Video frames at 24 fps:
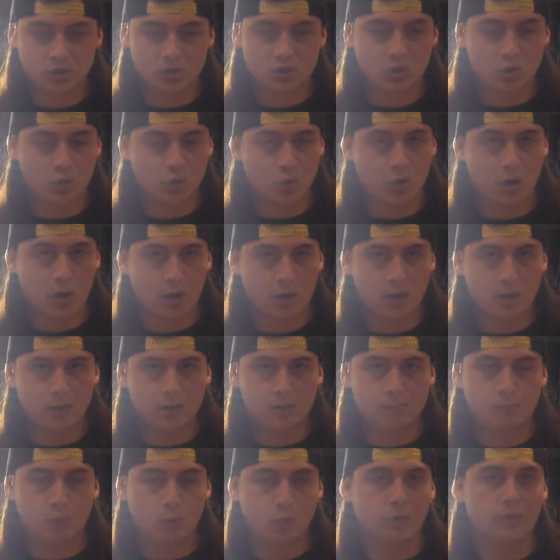too hard,
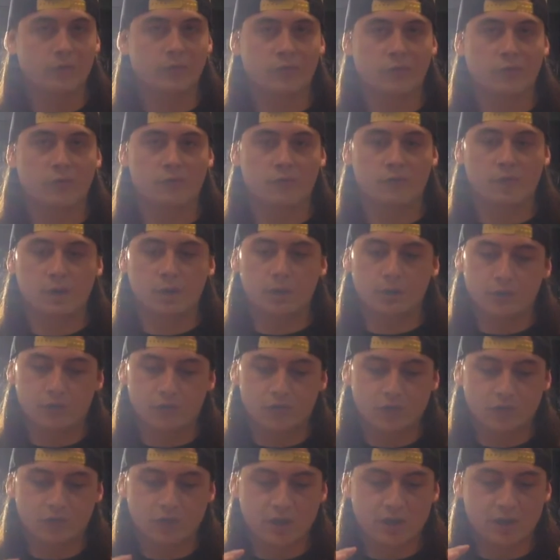pull it too far. You
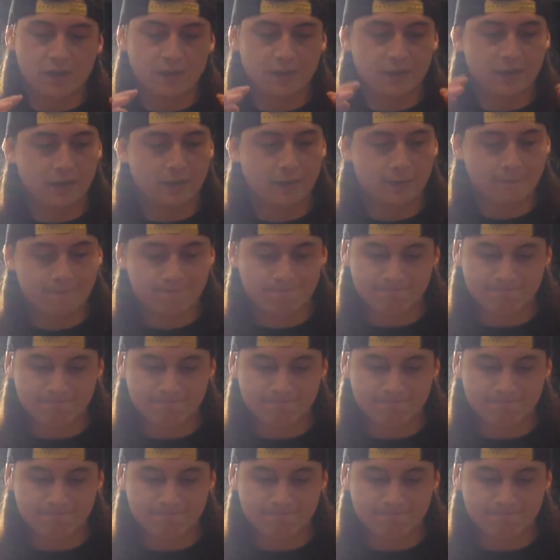just kind of like